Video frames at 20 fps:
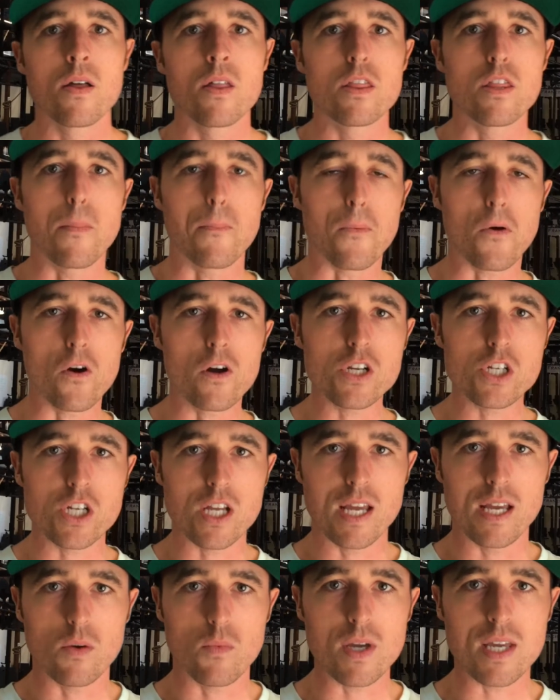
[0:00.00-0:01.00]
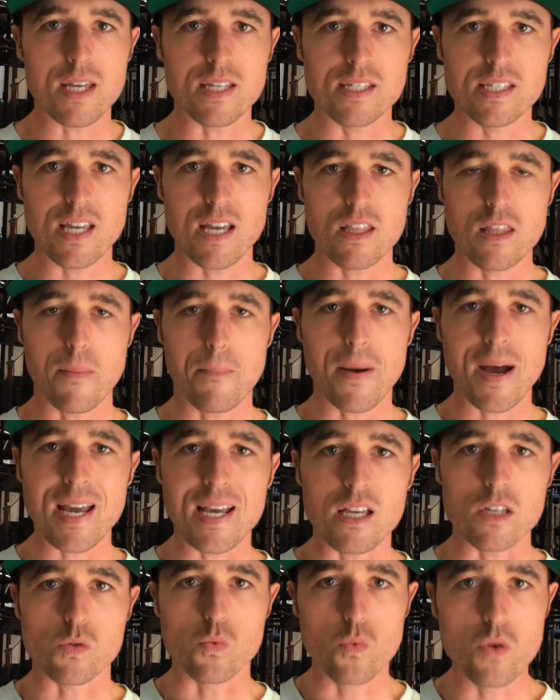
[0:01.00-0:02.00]
The pushing, we can say in the
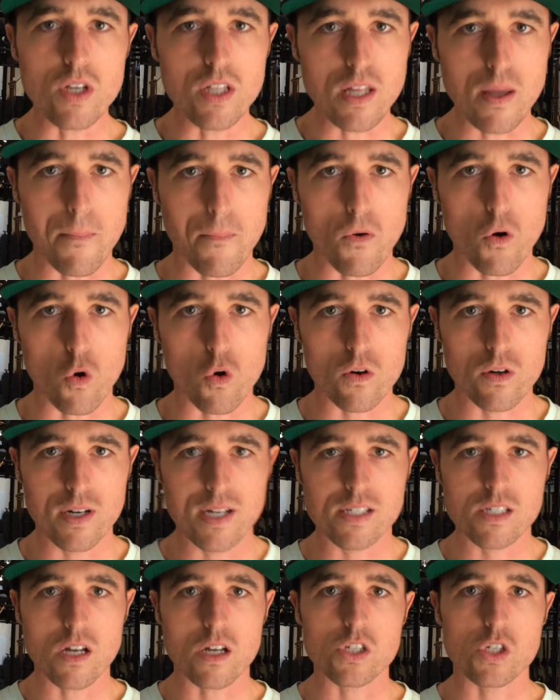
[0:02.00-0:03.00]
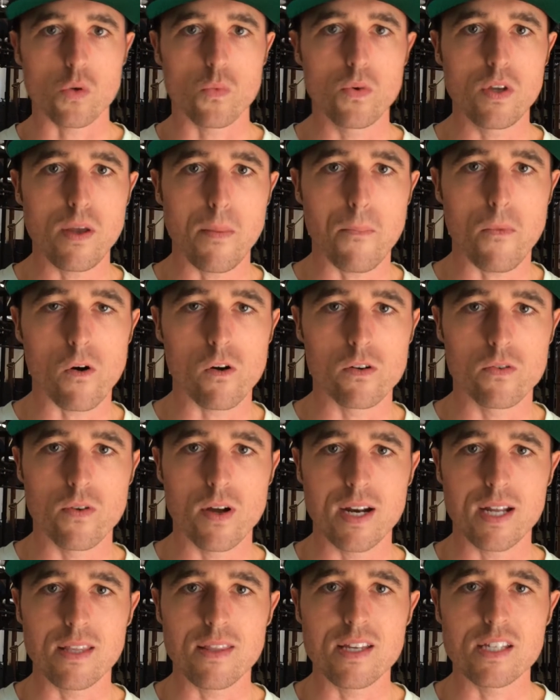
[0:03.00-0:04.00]
bike, is really important. It's also really important
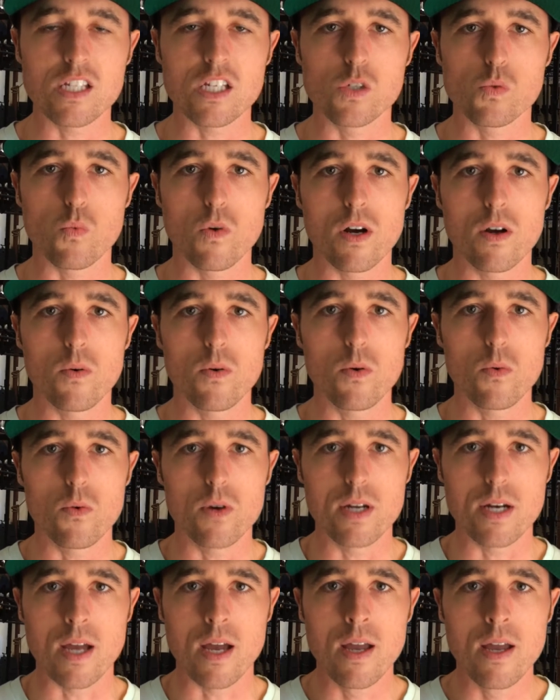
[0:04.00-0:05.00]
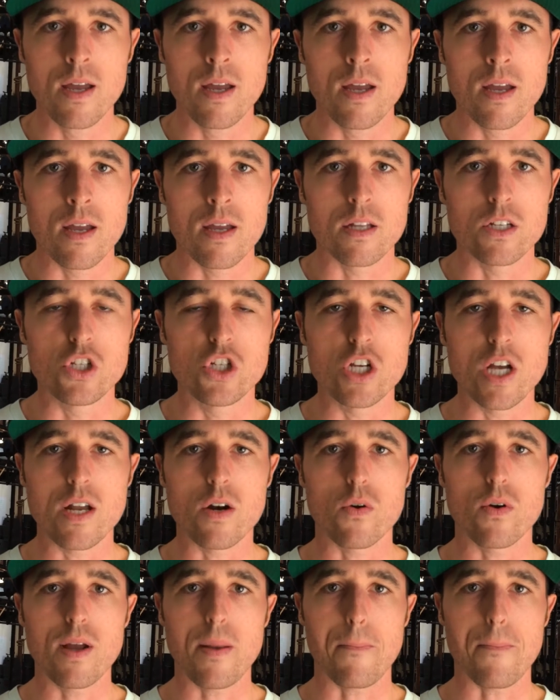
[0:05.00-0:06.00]
running. This is where we would
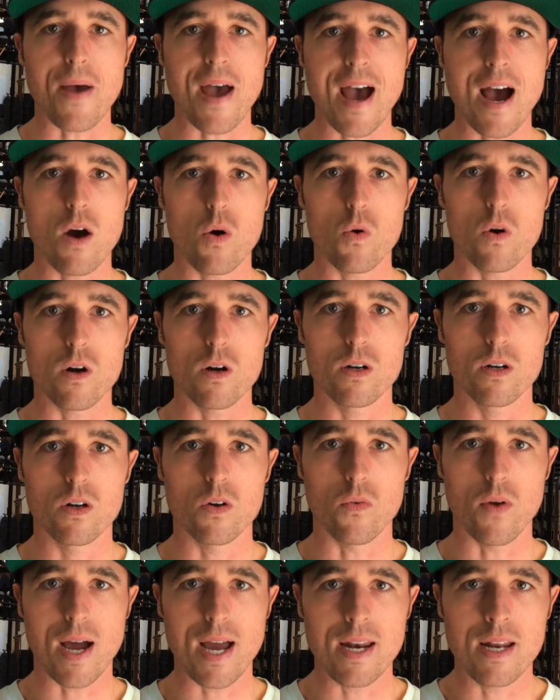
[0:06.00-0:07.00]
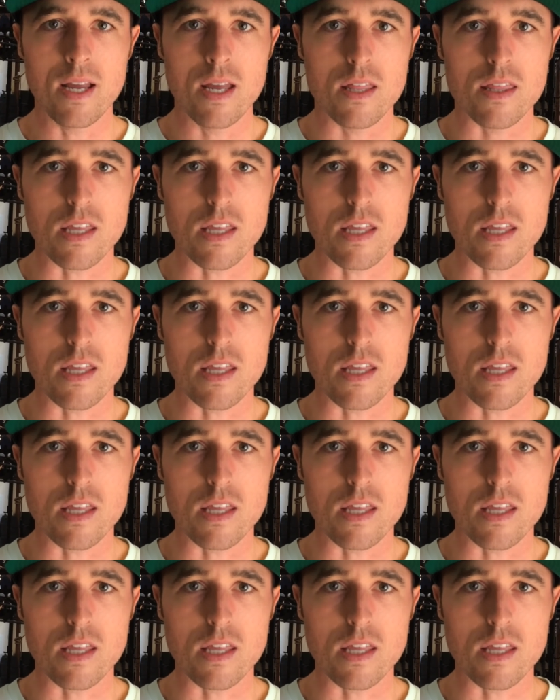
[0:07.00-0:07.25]
generate power, right?